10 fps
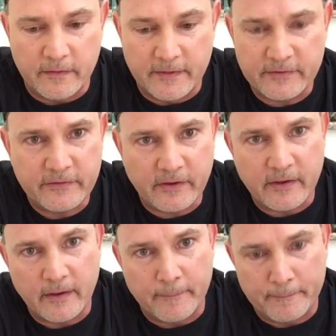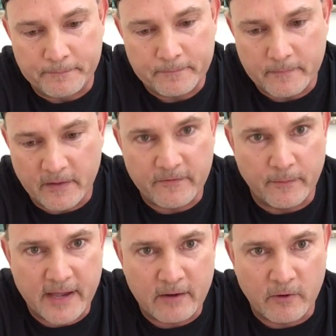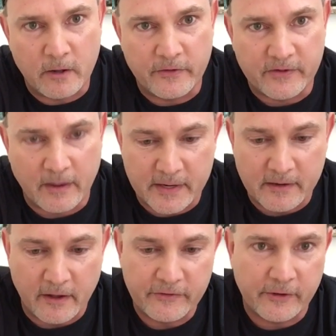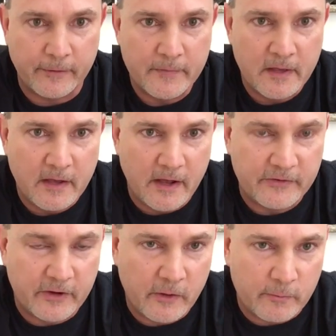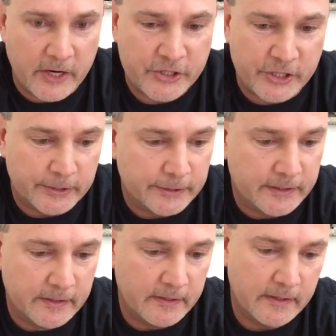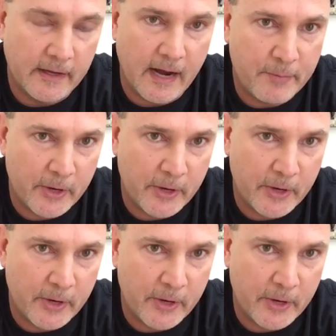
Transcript: this is from Ken Rolla's company also. It's called a Rest Shield, and I